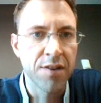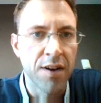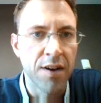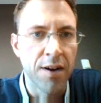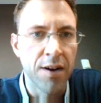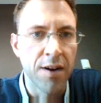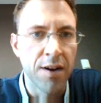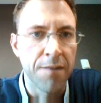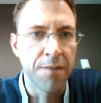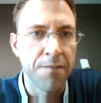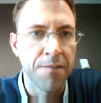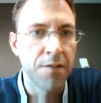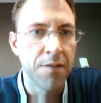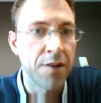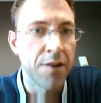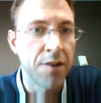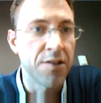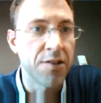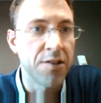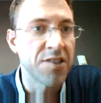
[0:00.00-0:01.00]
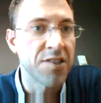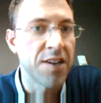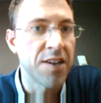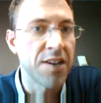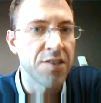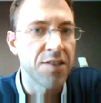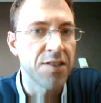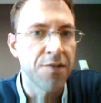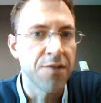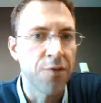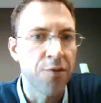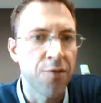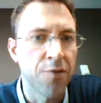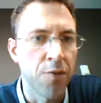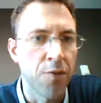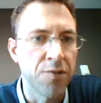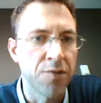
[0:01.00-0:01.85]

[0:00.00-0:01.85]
under the settings of a form.